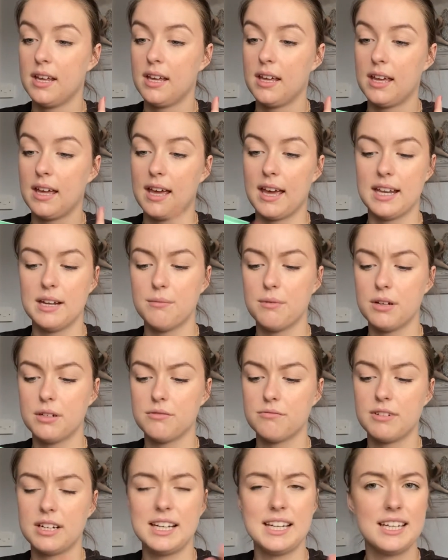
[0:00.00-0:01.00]
anyone
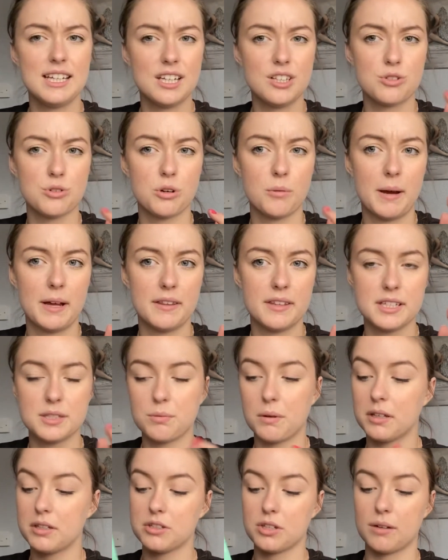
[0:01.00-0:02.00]
really talk about this
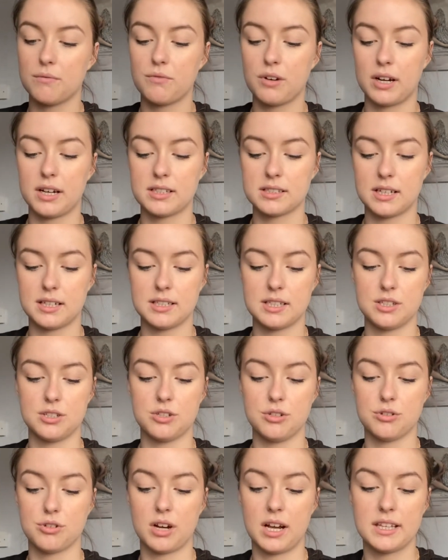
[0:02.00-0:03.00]
one, so I'm very excited to
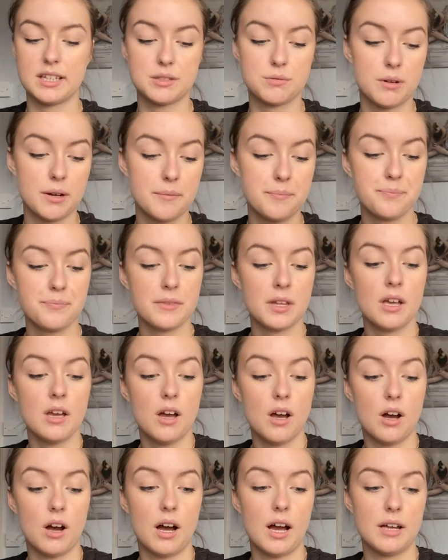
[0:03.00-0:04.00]
try this one.
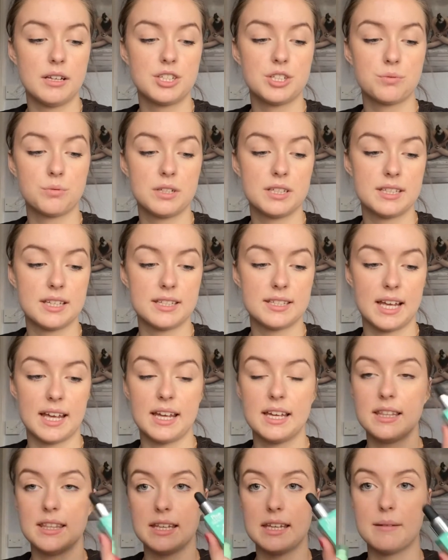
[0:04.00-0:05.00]
I just wanted to say
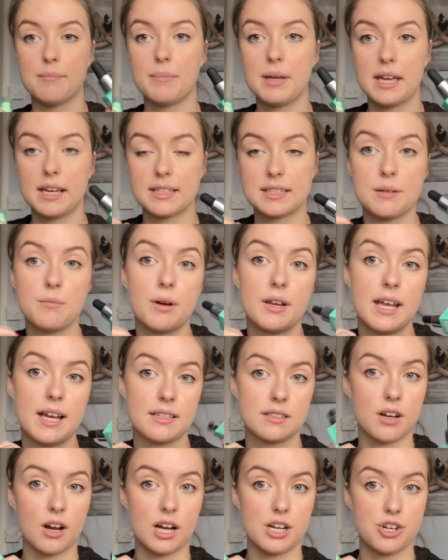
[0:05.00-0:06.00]
the Pixi one has
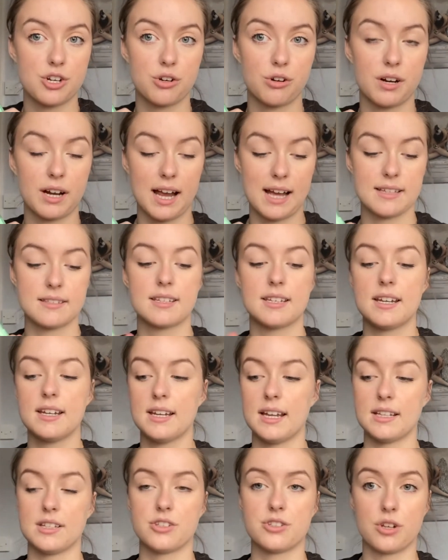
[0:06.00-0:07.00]
hydrochloric acid in,
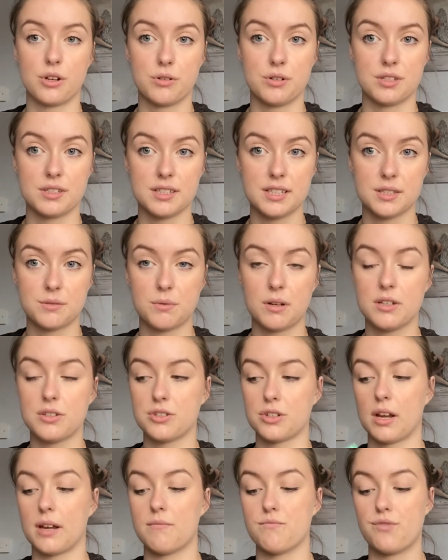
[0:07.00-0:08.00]
and so does this one, so
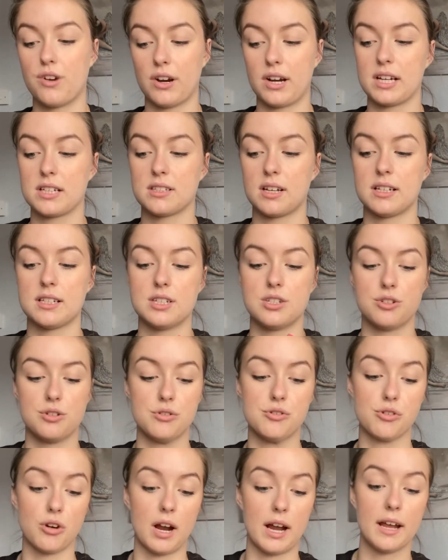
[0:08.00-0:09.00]
I'm very excited to
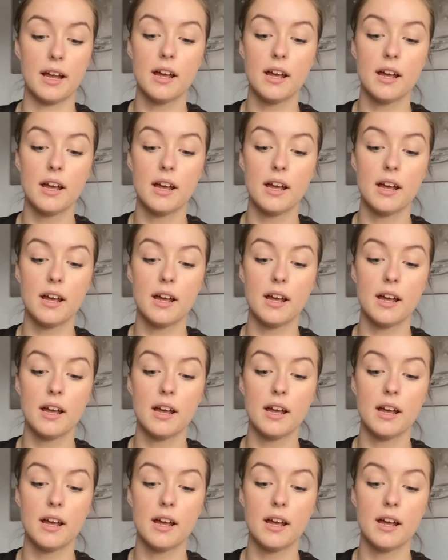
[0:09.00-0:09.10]
try